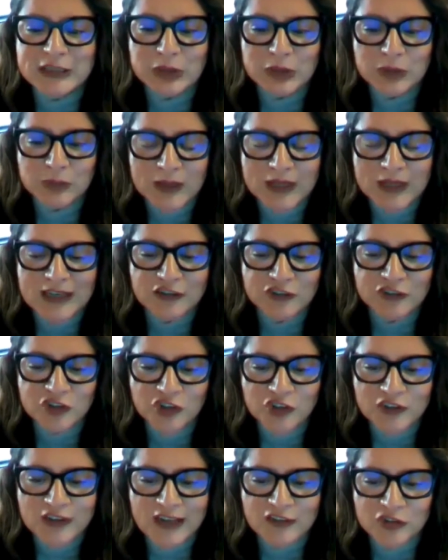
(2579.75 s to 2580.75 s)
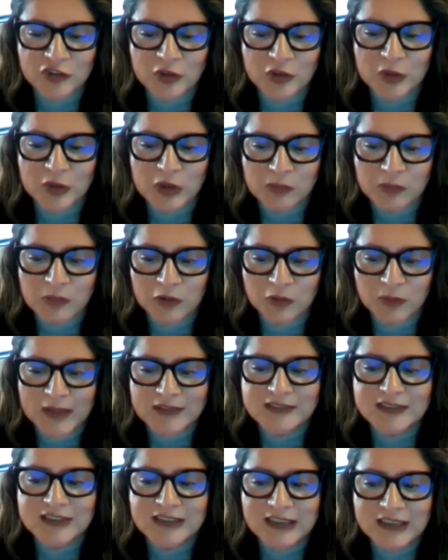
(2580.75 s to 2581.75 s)
Newman International Human
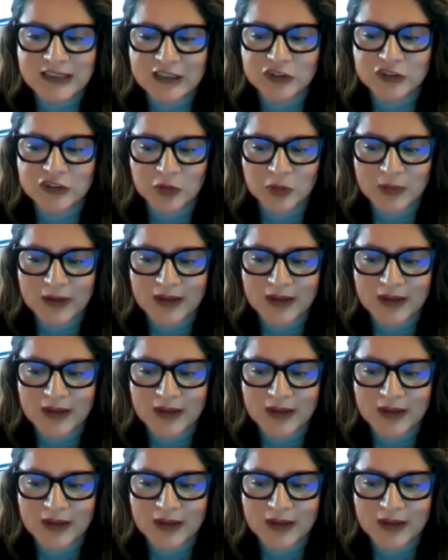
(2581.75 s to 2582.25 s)
Rights Clinic